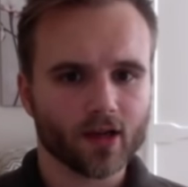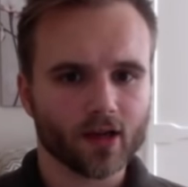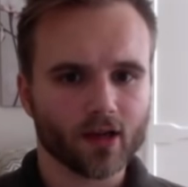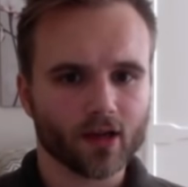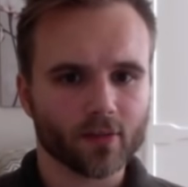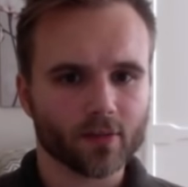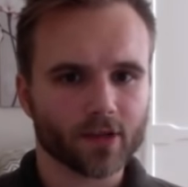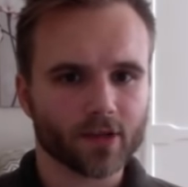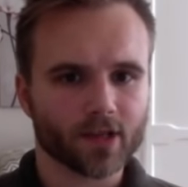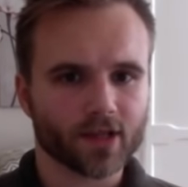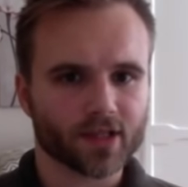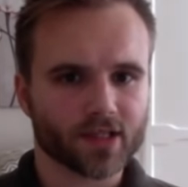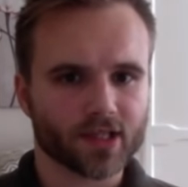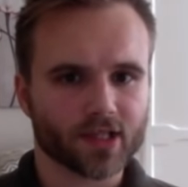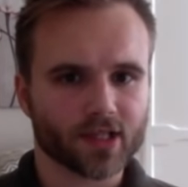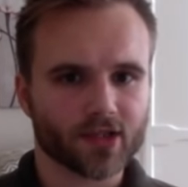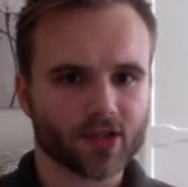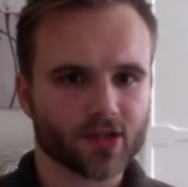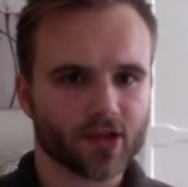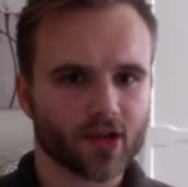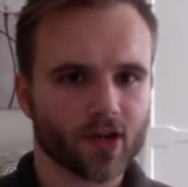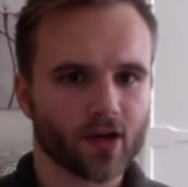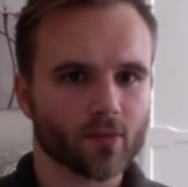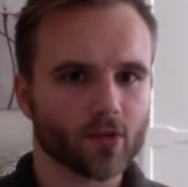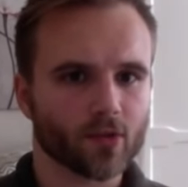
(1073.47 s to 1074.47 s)
because they just
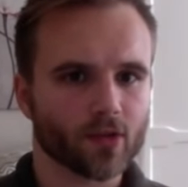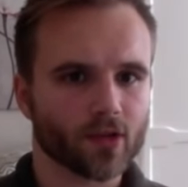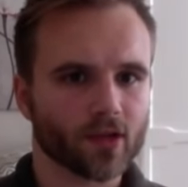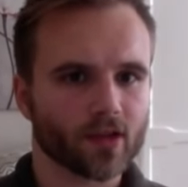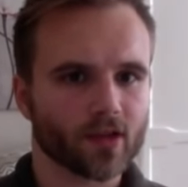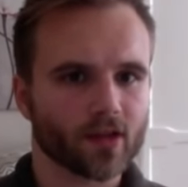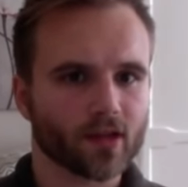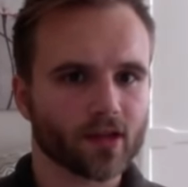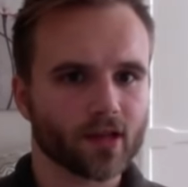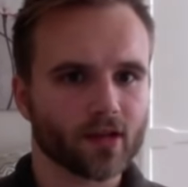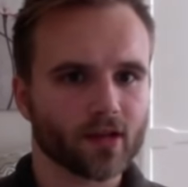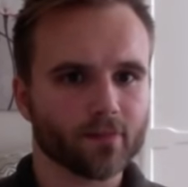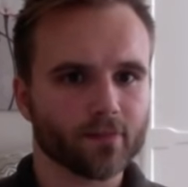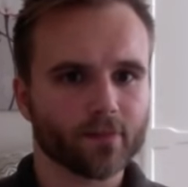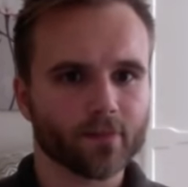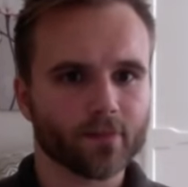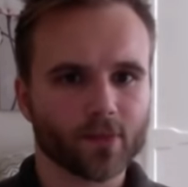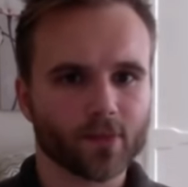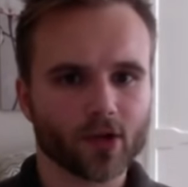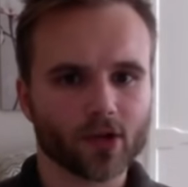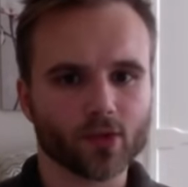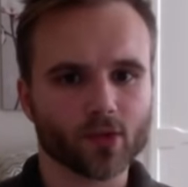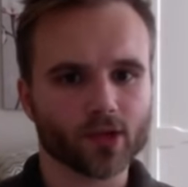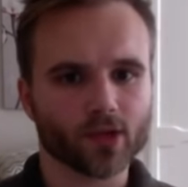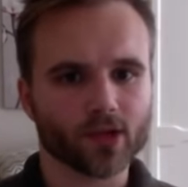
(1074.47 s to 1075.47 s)
come with the theme,
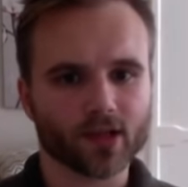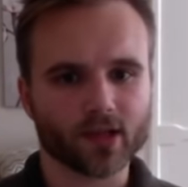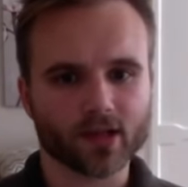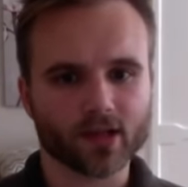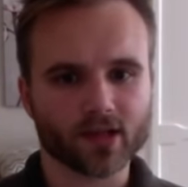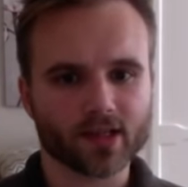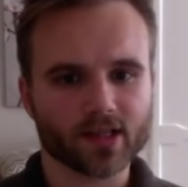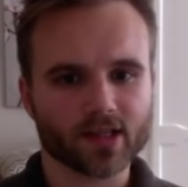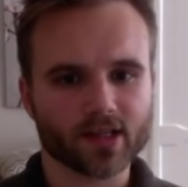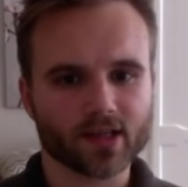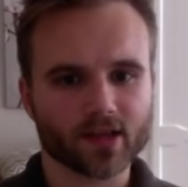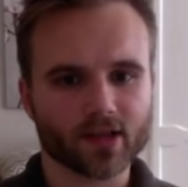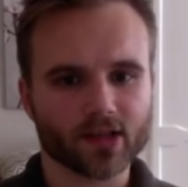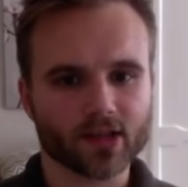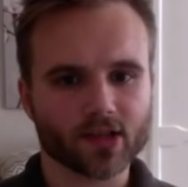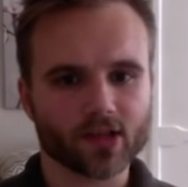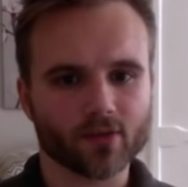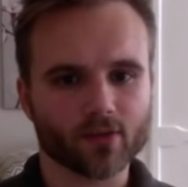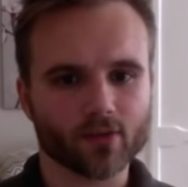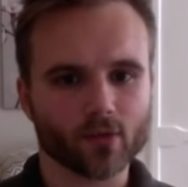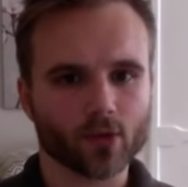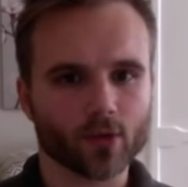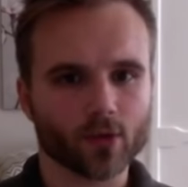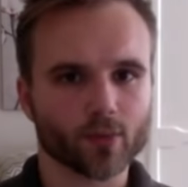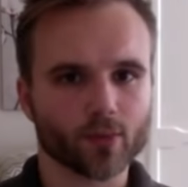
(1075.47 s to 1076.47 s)
or with the installation
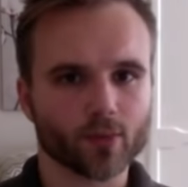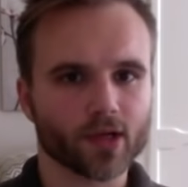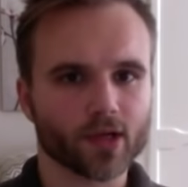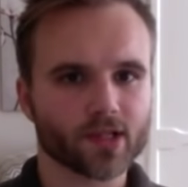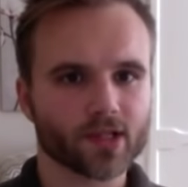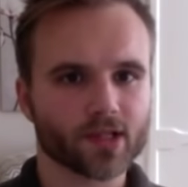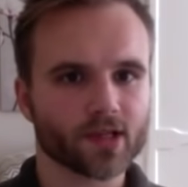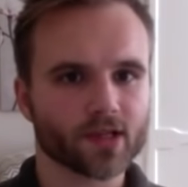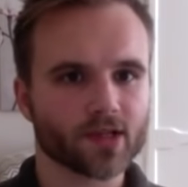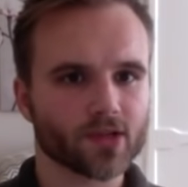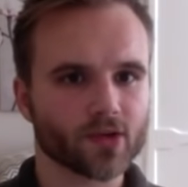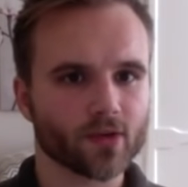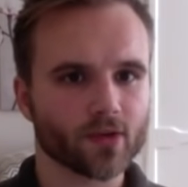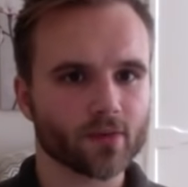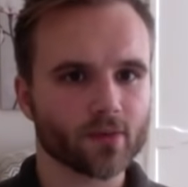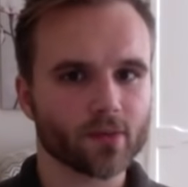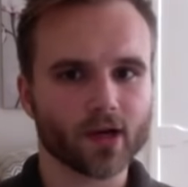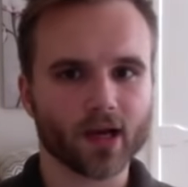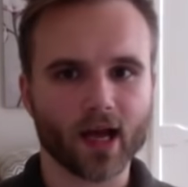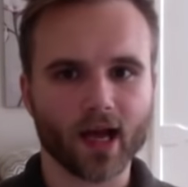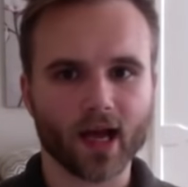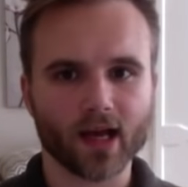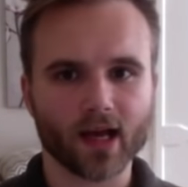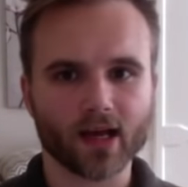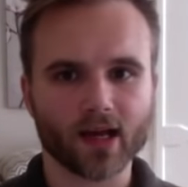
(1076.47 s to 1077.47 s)
of WordPress. So I'm going
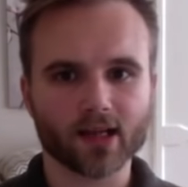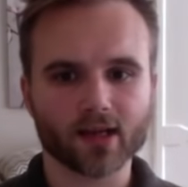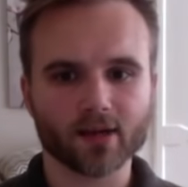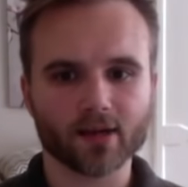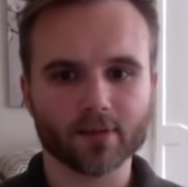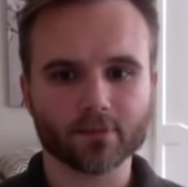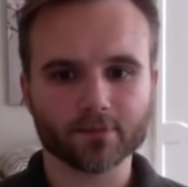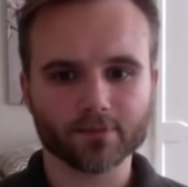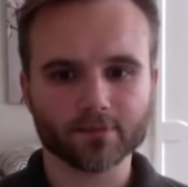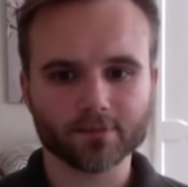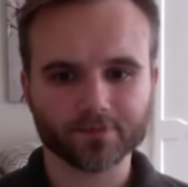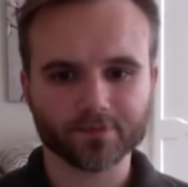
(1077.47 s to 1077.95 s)
to add in,